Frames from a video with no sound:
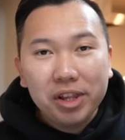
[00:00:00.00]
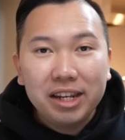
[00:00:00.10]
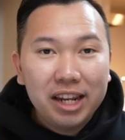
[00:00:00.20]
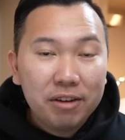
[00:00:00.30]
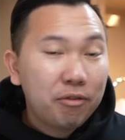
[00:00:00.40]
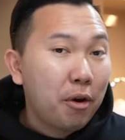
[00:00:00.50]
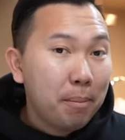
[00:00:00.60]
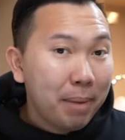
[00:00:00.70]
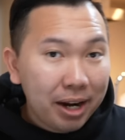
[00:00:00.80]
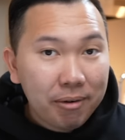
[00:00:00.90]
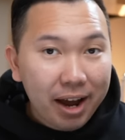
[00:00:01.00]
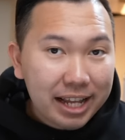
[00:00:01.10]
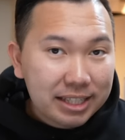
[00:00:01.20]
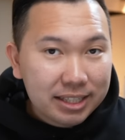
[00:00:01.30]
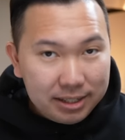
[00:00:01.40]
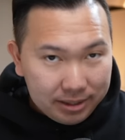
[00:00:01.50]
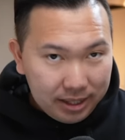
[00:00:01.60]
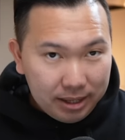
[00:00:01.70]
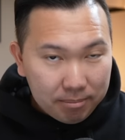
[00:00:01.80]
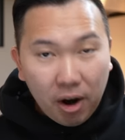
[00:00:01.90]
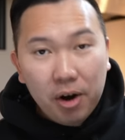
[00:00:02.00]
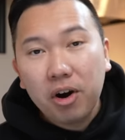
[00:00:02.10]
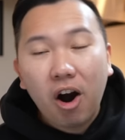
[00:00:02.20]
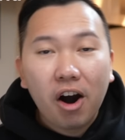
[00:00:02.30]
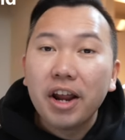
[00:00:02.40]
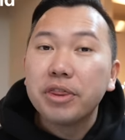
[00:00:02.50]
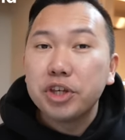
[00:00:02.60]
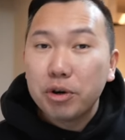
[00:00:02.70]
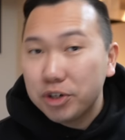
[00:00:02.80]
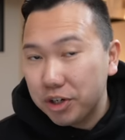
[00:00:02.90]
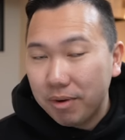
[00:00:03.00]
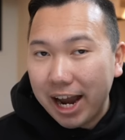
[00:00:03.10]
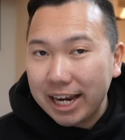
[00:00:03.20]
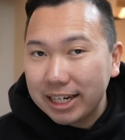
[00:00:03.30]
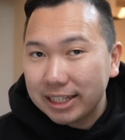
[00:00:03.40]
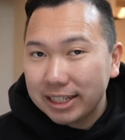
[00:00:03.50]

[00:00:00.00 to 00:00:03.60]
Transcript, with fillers: really need it for the main rides, the Mario Kart and the Yoshi ride.